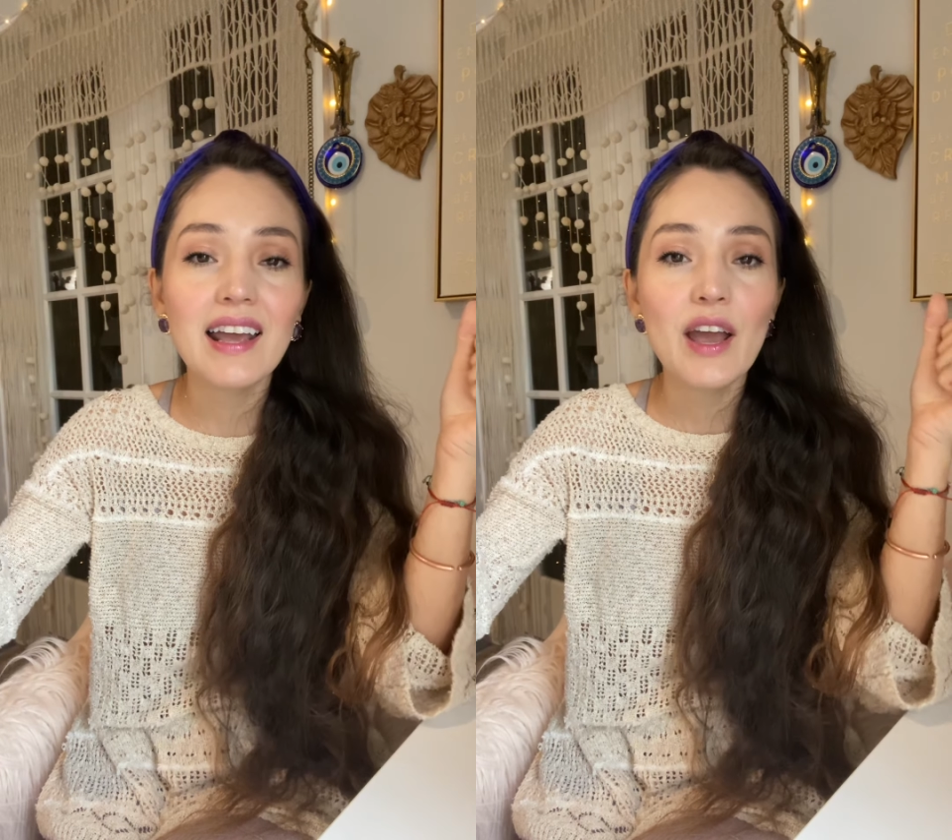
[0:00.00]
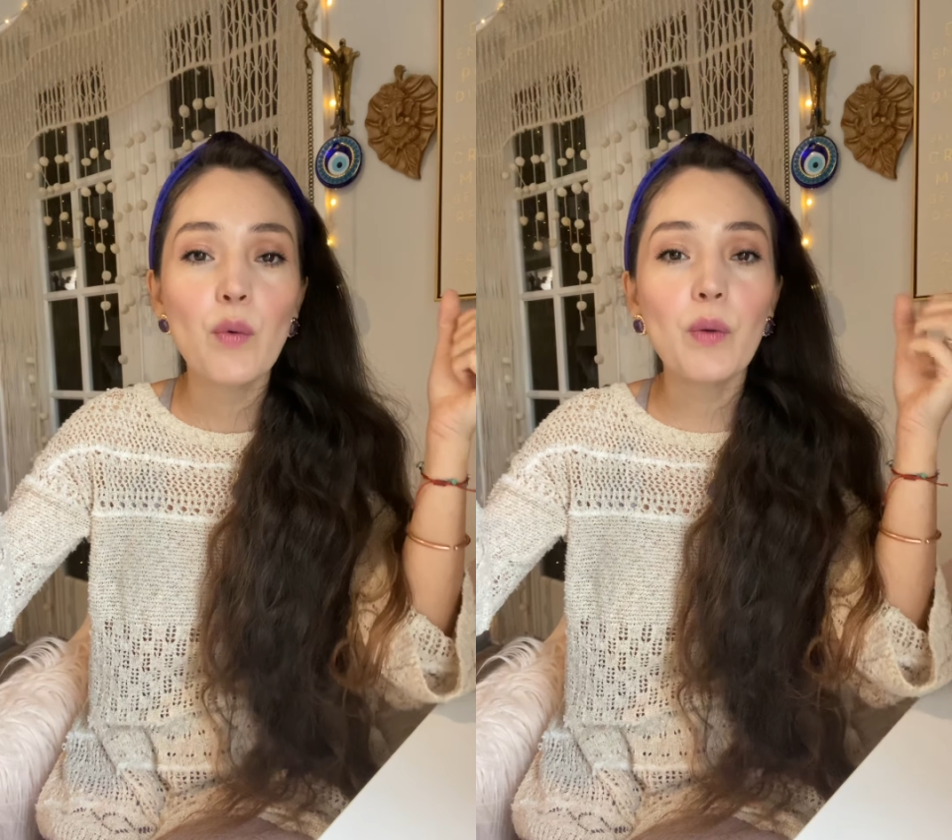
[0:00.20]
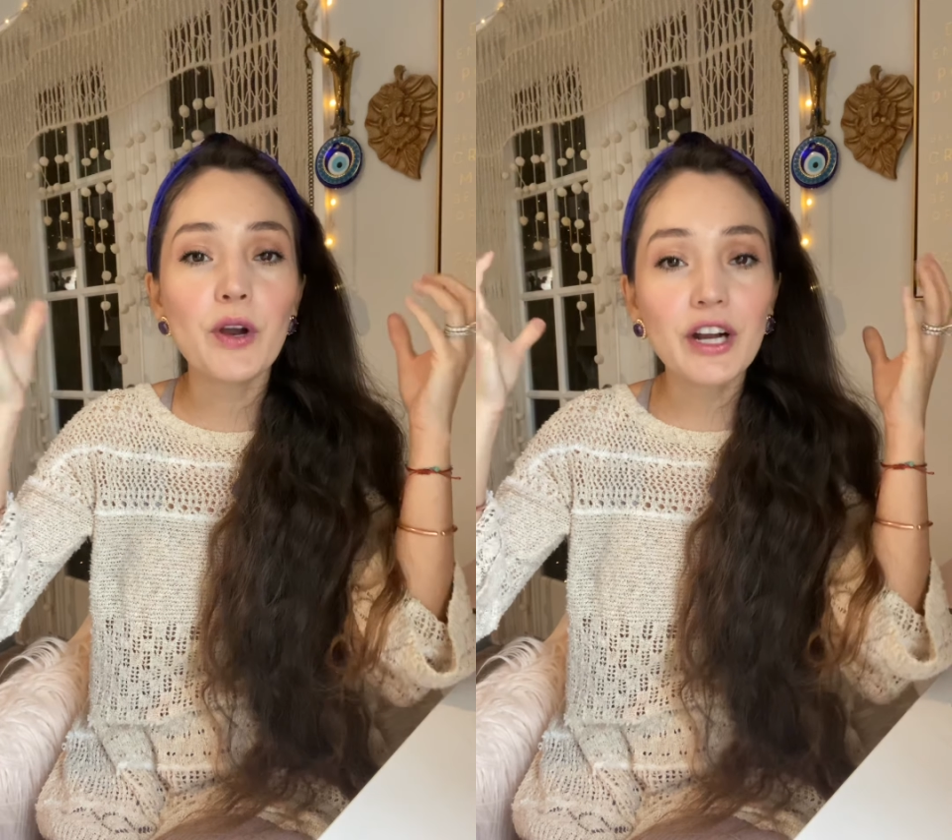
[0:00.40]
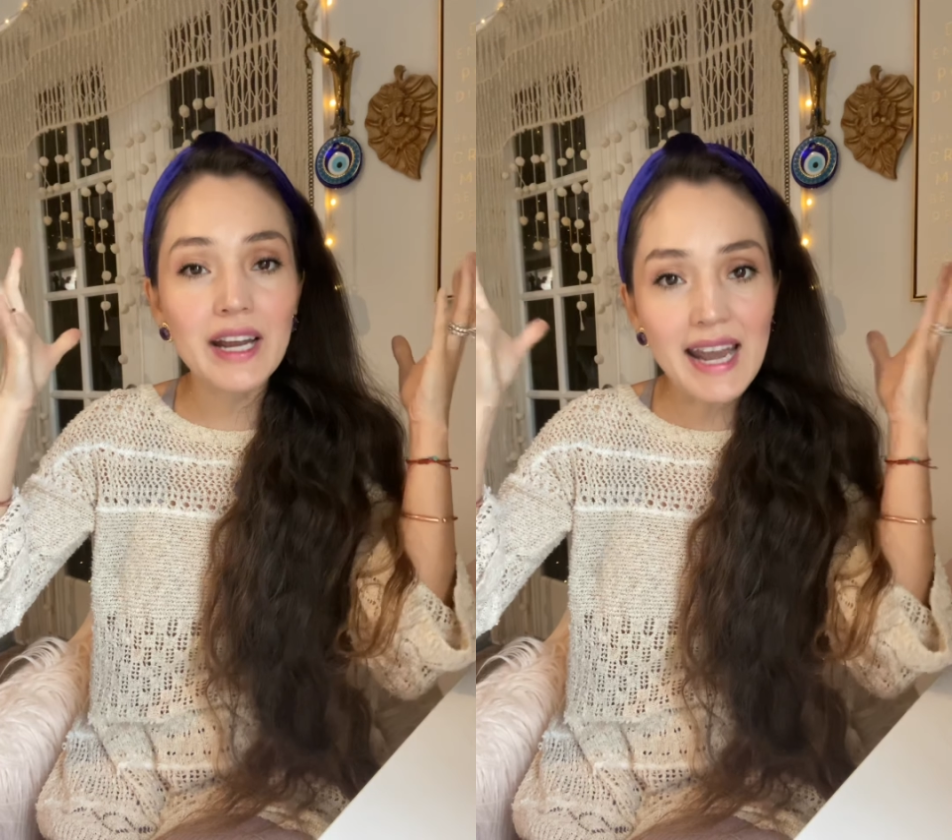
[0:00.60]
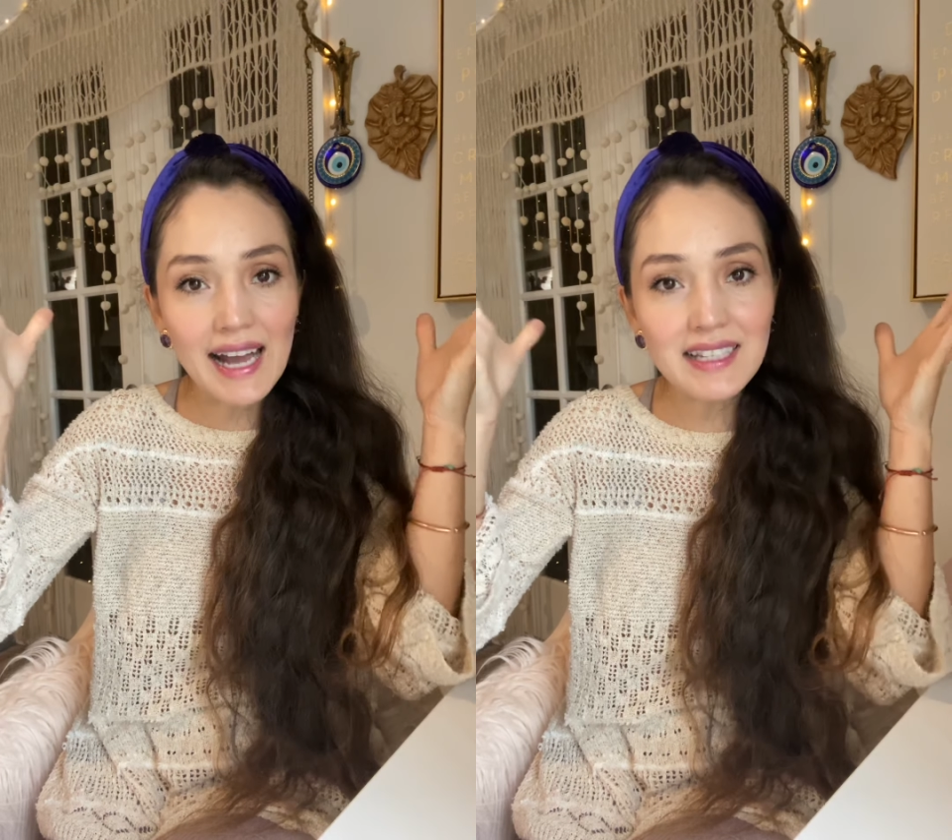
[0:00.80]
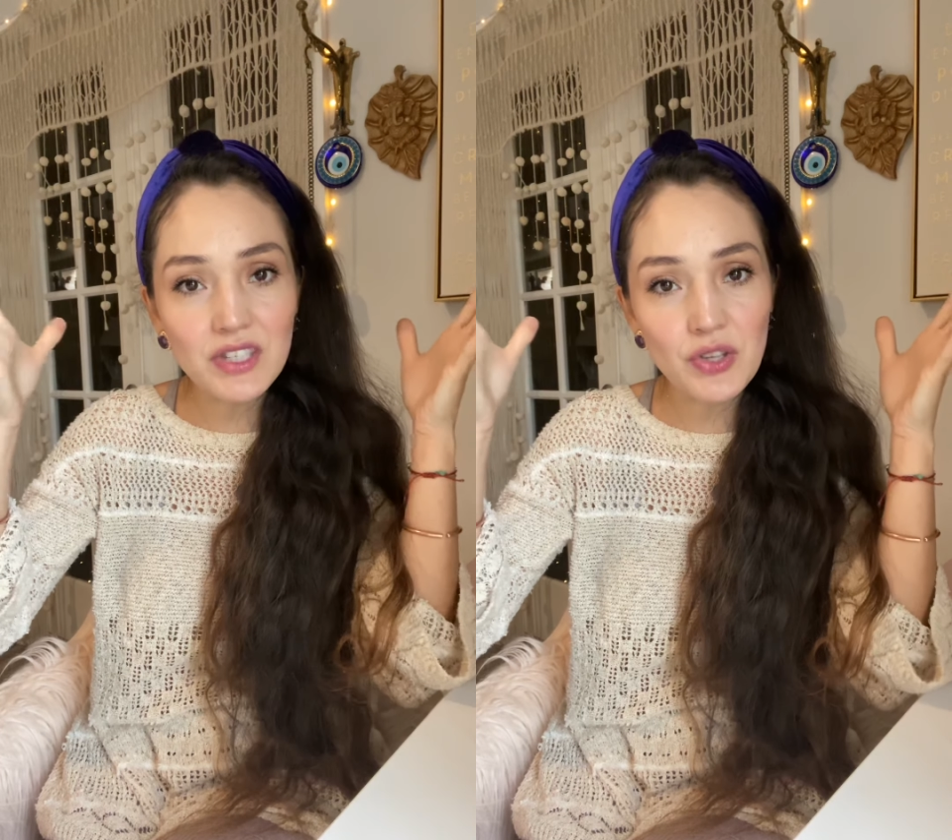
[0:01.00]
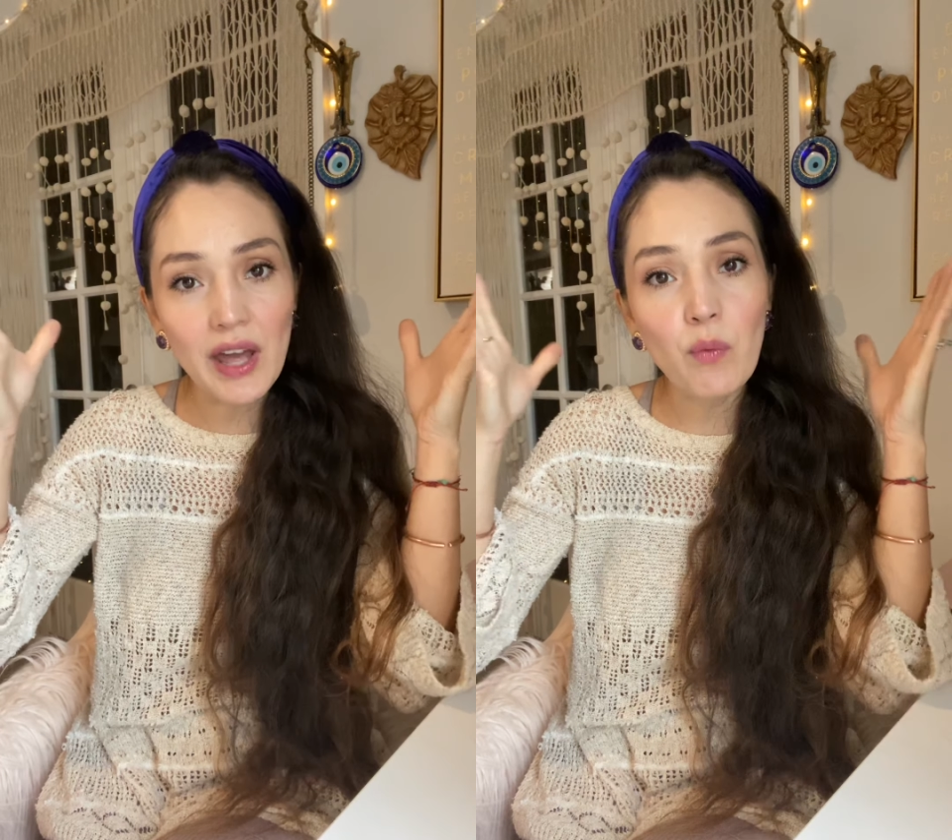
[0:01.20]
when we're connected to that,